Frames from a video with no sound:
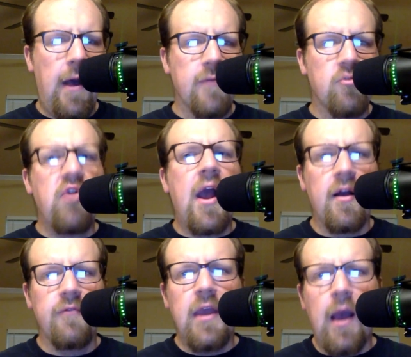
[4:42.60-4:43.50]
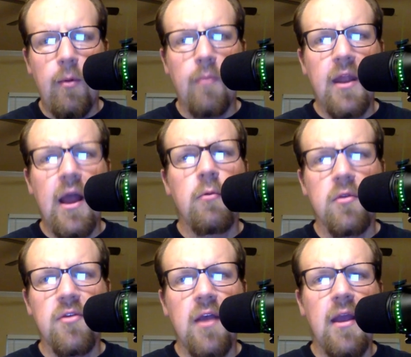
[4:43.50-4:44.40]
track off the album that I would
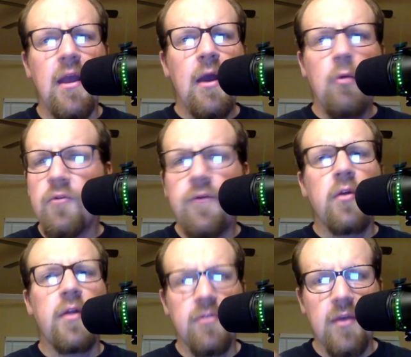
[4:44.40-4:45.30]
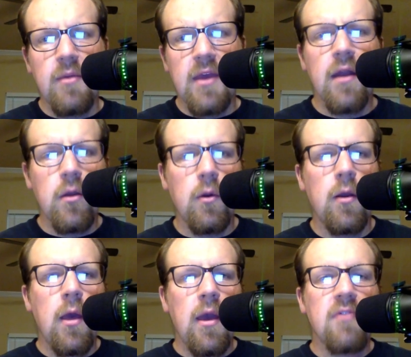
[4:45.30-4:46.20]
say would fall in that same category
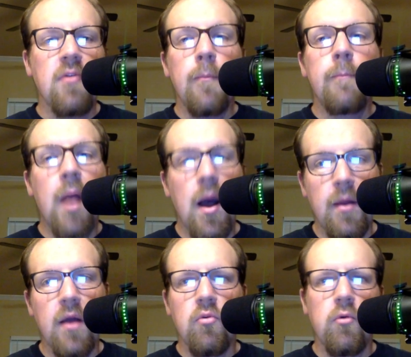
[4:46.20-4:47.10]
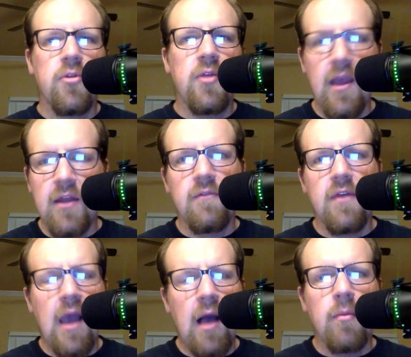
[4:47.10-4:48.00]
is Mama, towards the end of
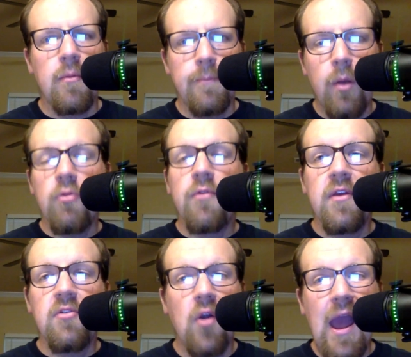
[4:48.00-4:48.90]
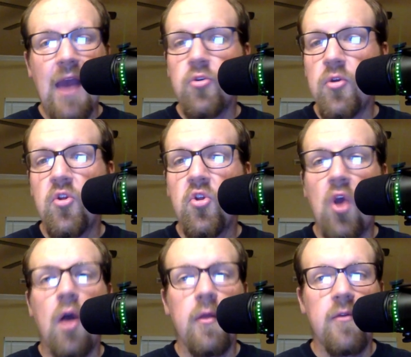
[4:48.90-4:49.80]
the album. Both of these are actually
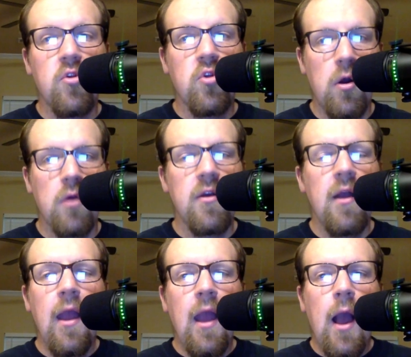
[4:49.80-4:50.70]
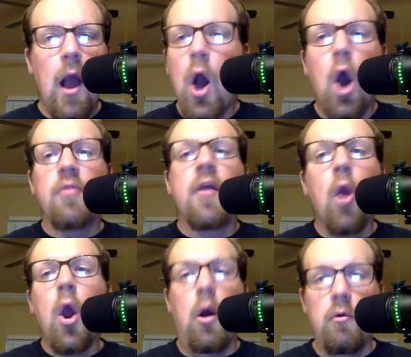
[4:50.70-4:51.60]
solid songs on
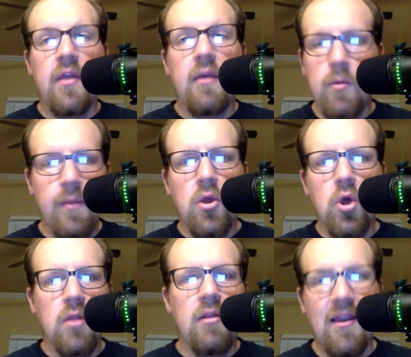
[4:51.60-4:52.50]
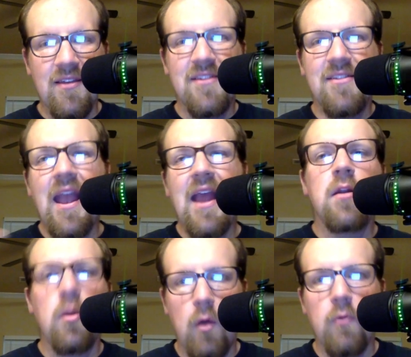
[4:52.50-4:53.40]
their own. They would be good, like,
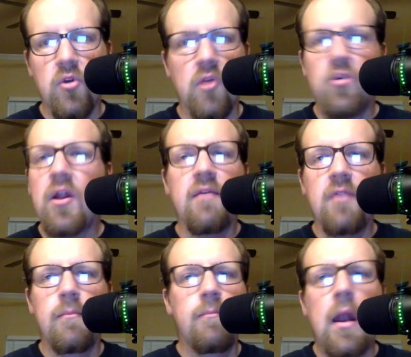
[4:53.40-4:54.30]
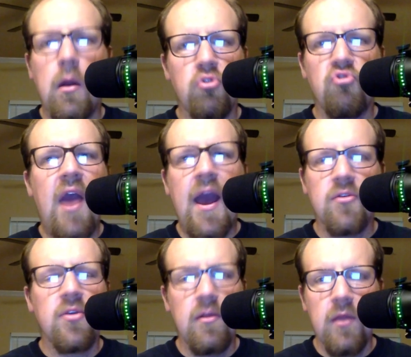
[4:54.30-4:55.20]
standalone songs. They're not even metal
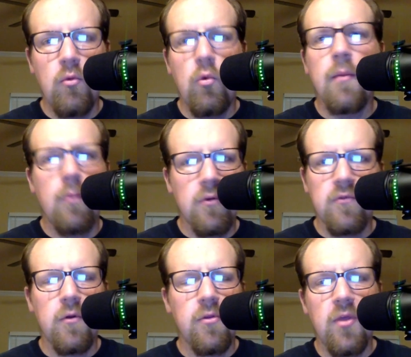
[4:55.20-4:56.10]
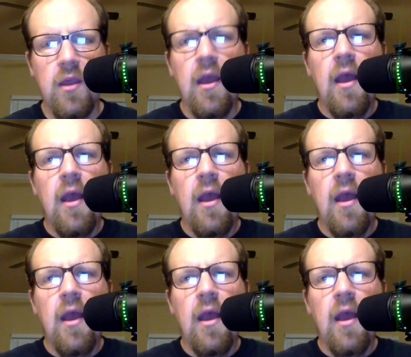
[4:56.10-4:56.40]
tracks. They lean way more towards the